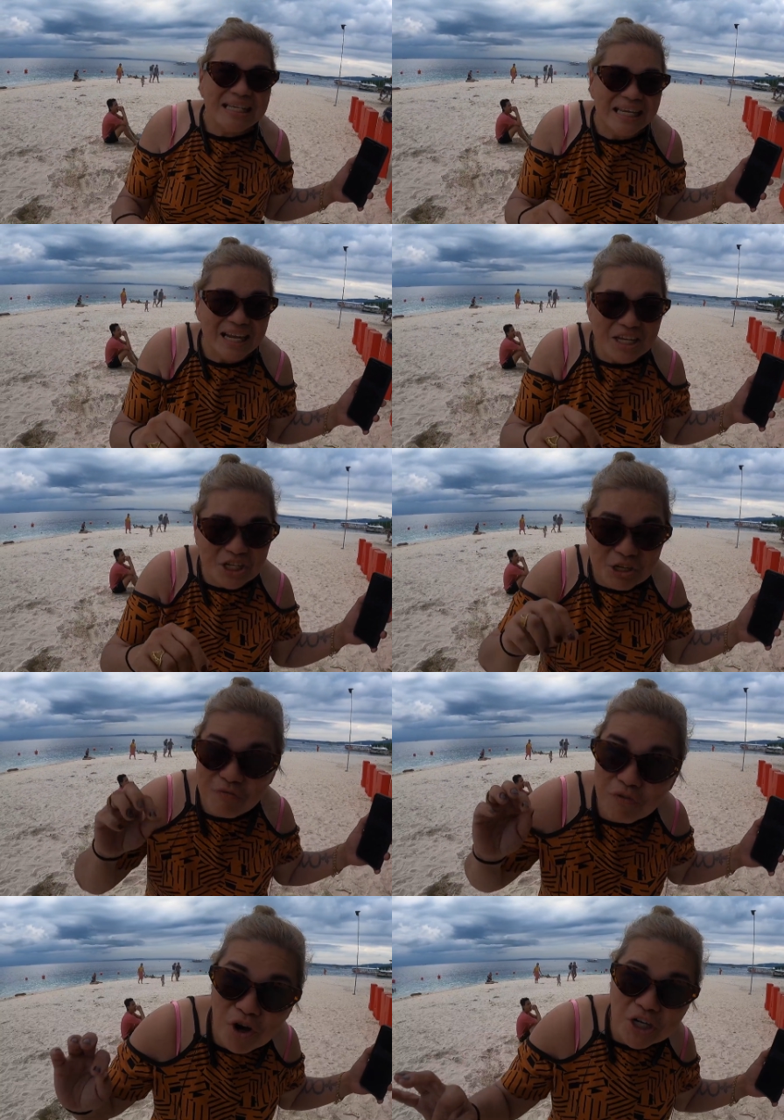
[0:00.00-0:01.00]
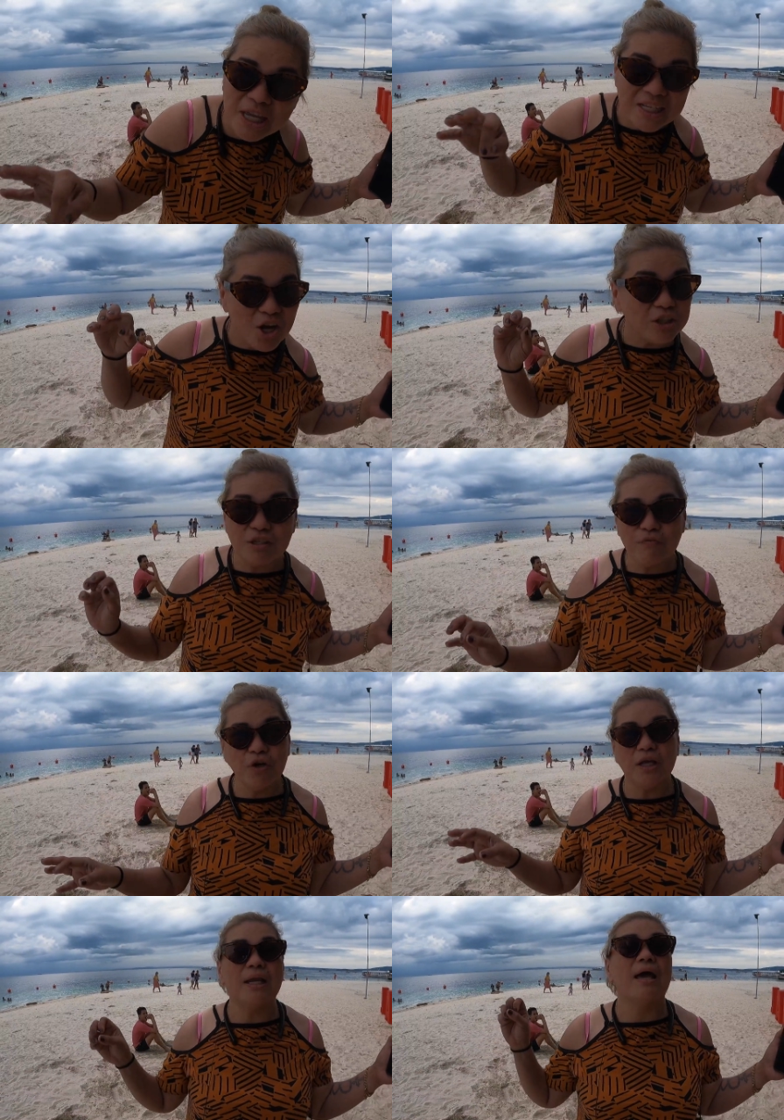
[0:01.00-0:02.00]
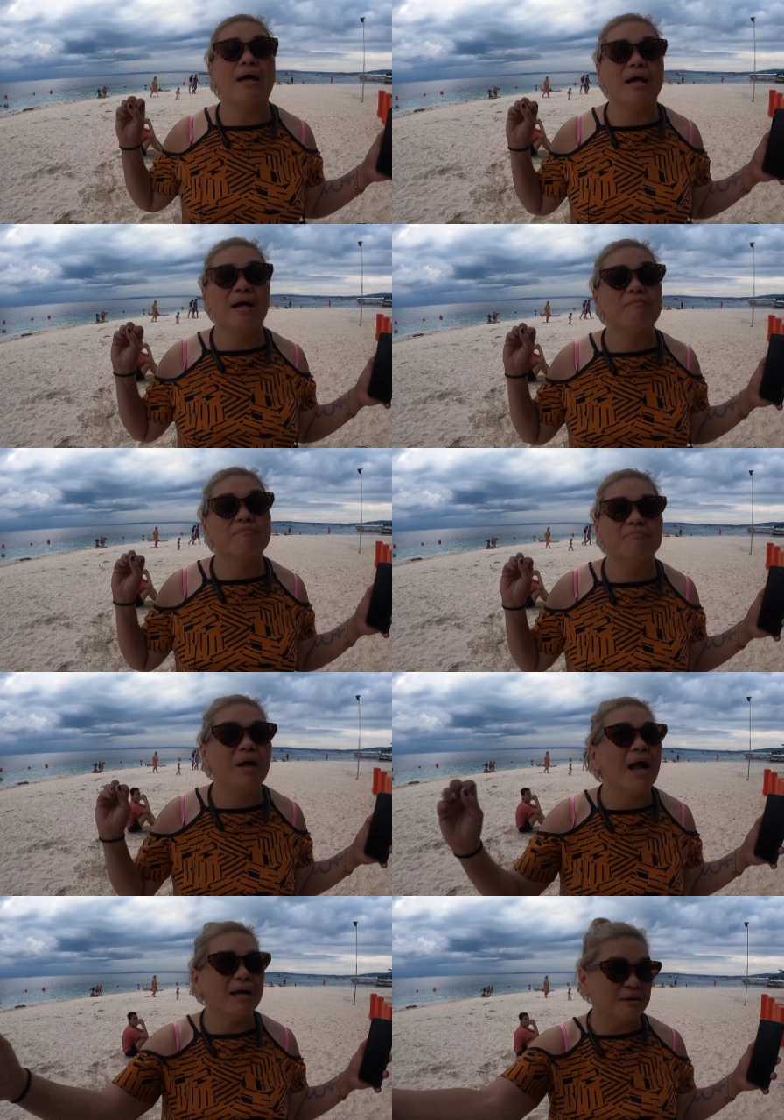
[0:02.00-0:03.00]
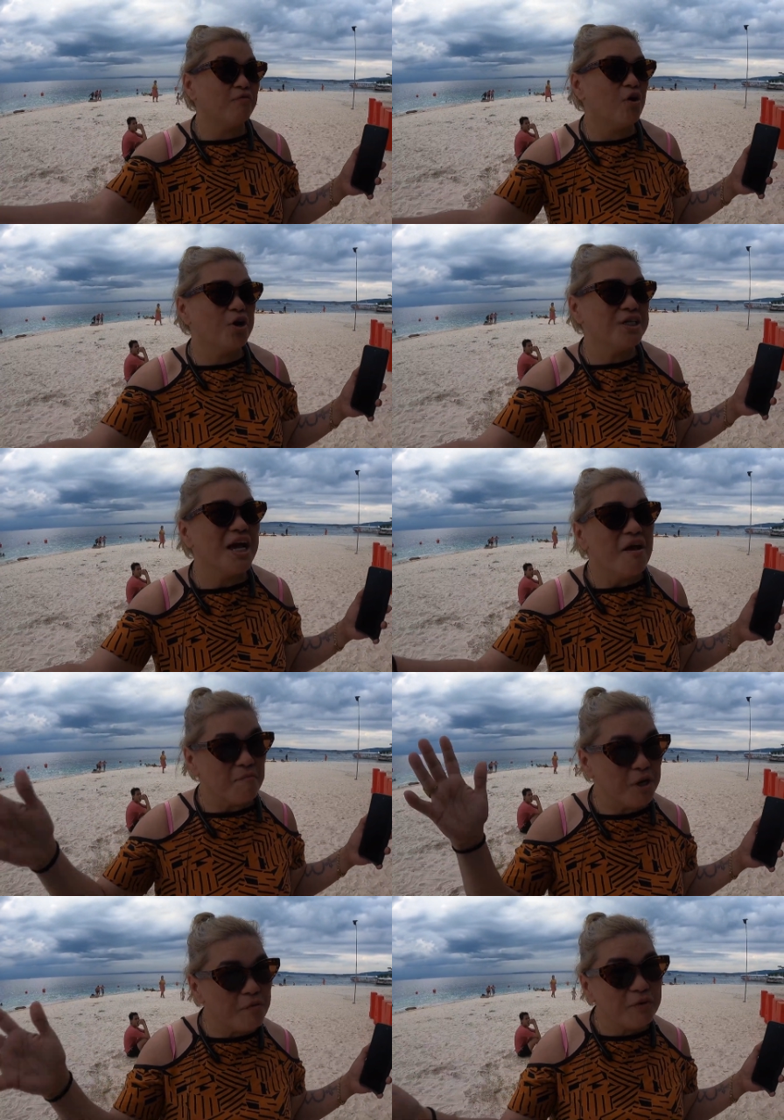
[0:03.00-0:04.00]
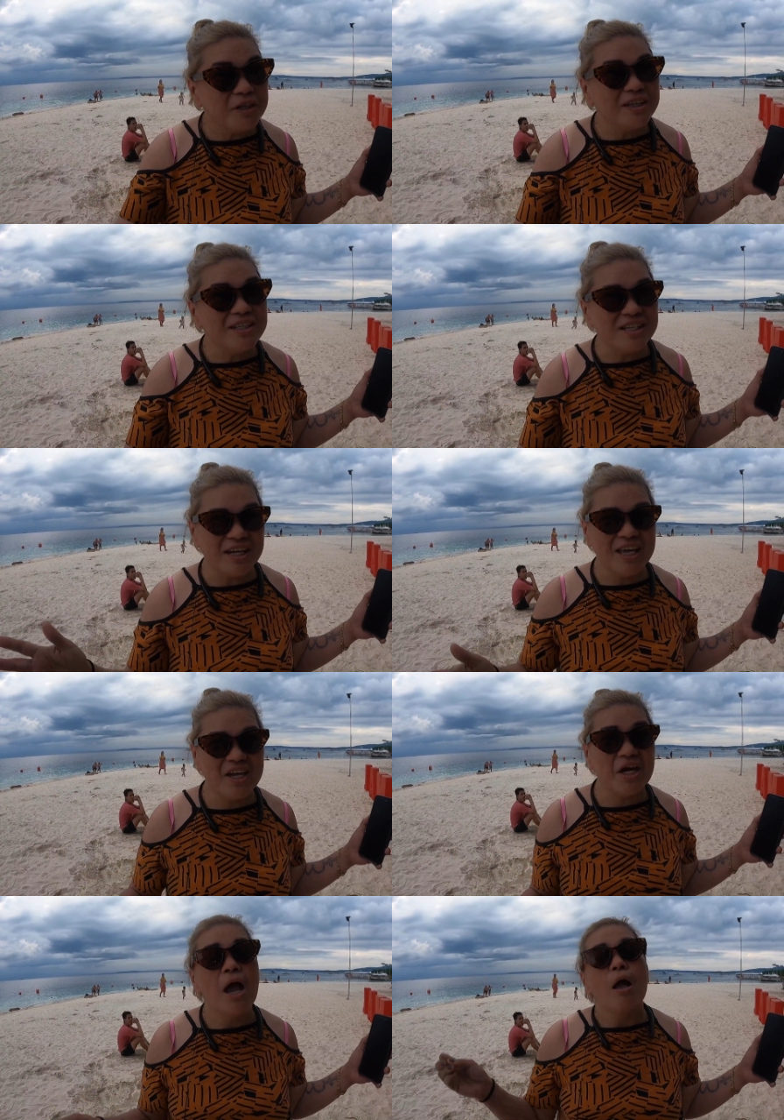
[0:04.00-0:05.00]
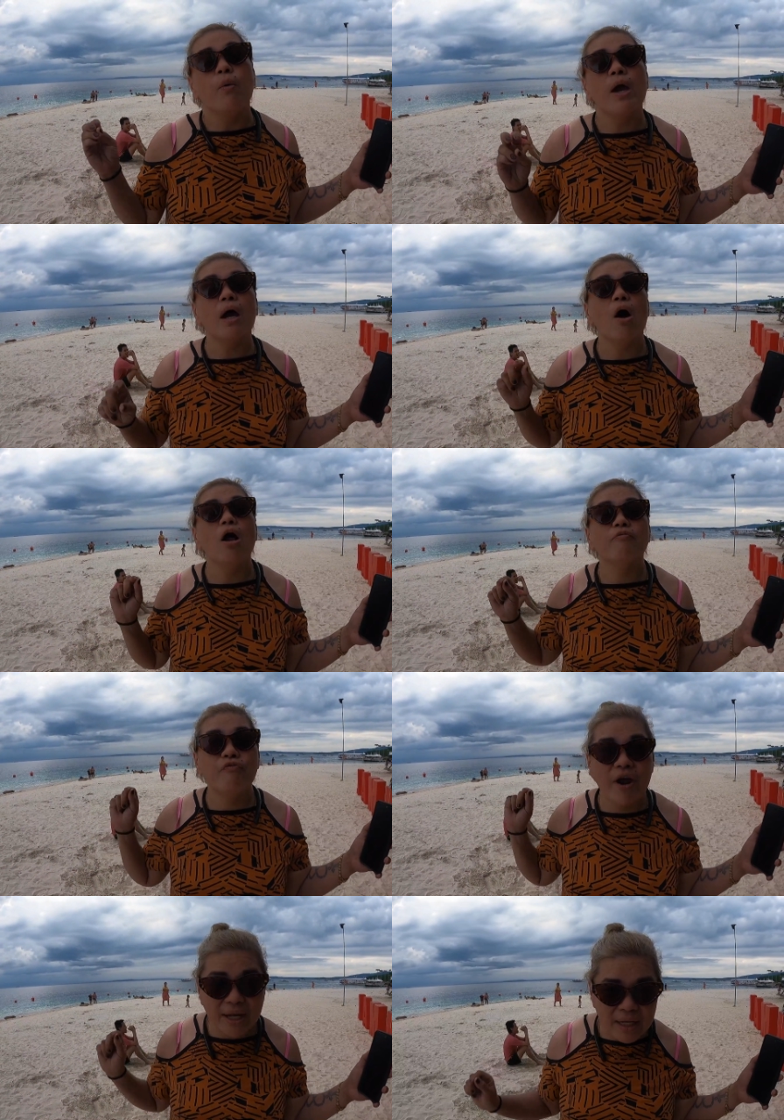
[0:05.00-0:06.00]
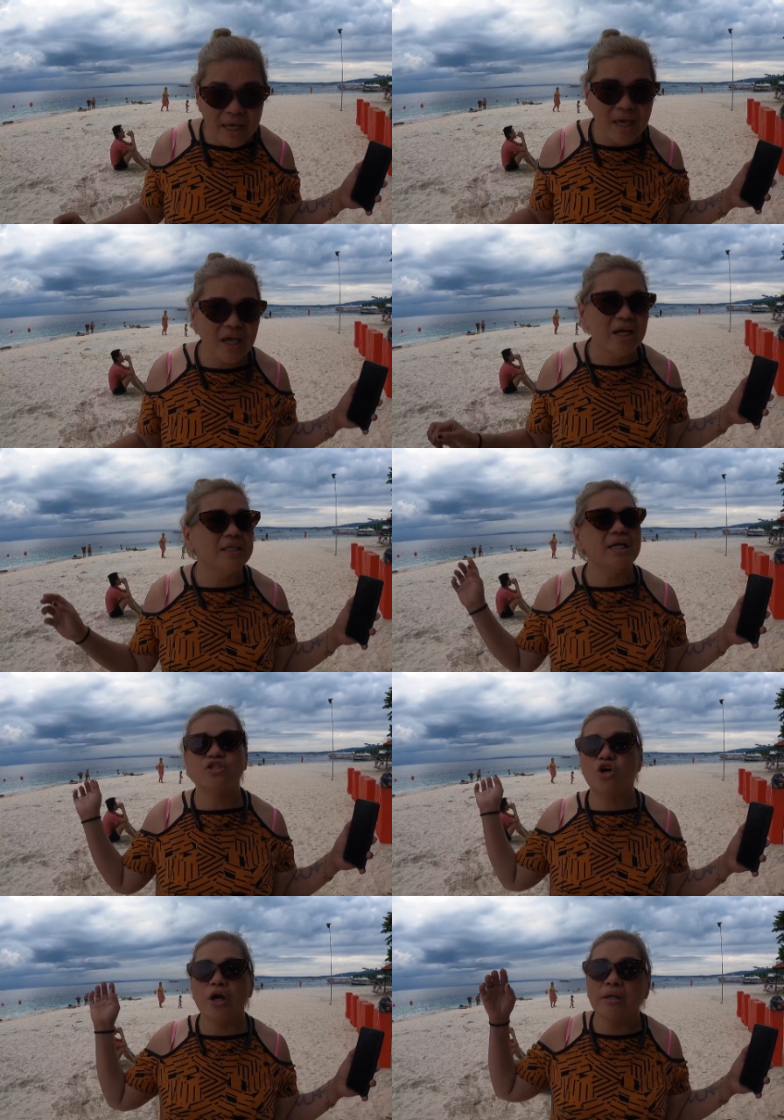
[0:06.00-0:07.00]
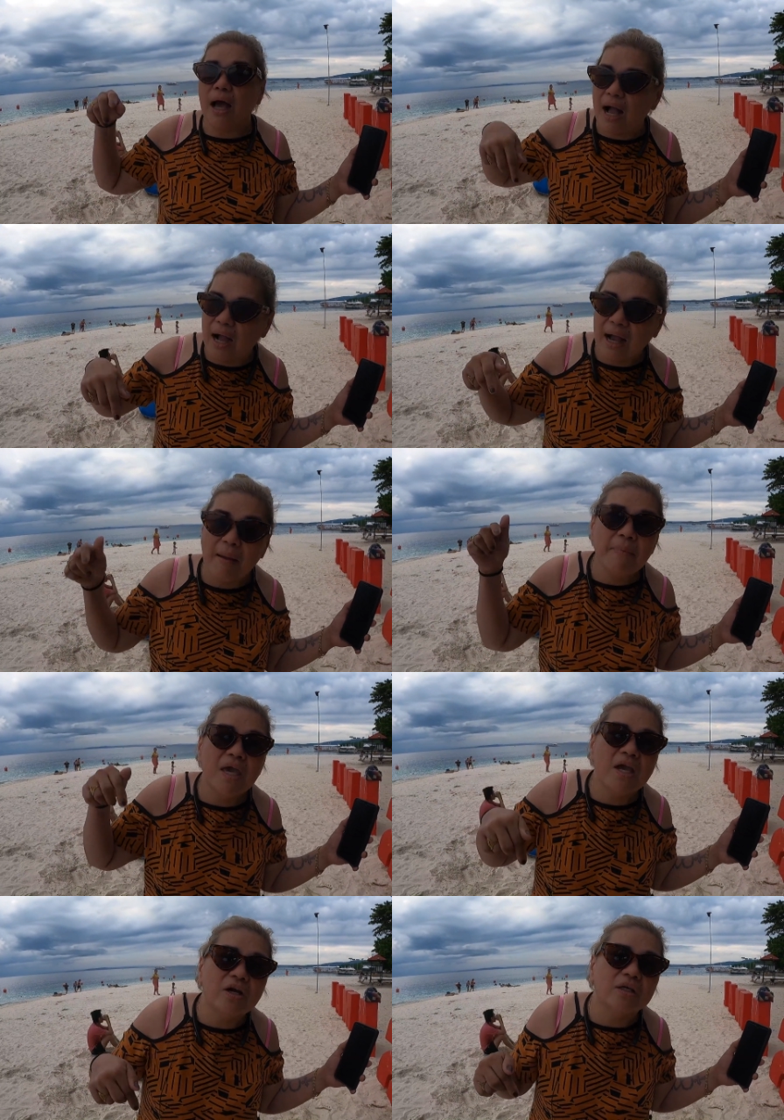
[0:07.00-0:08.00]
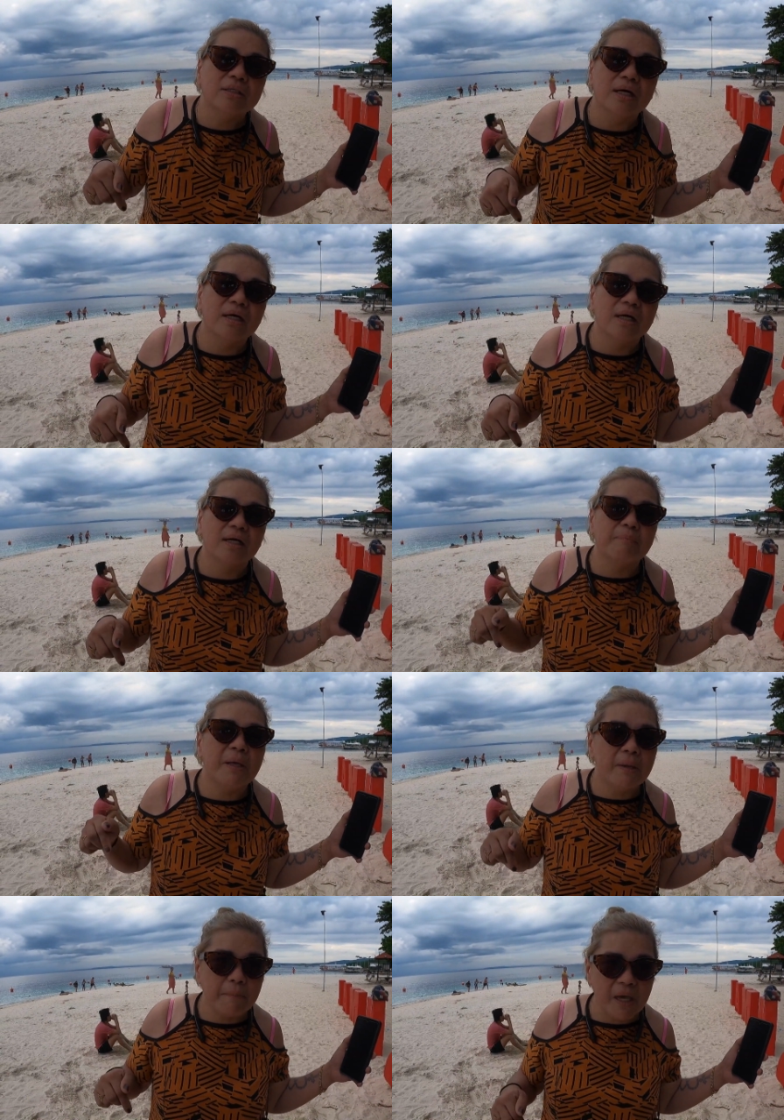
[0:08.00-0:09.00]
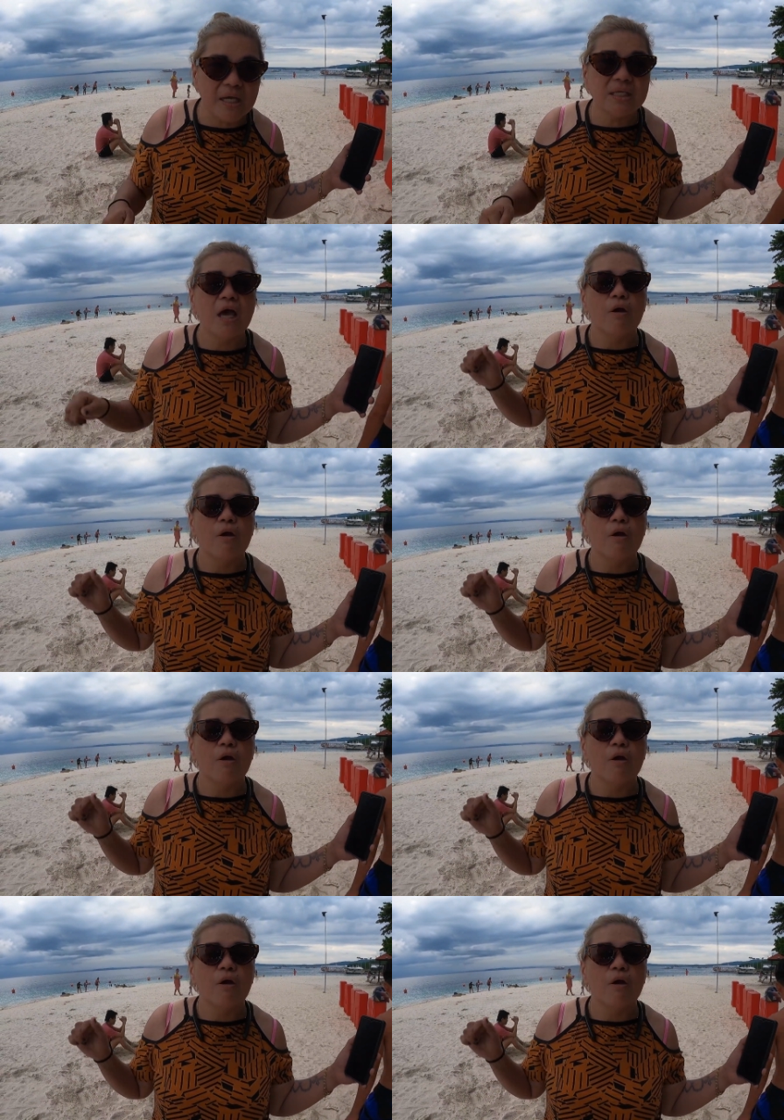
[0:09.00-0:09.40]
delicious food, exotic food, and uh, uh, of course, beautiful girls are here. We are all friendly here. Then join, uh, come here on the Philippines.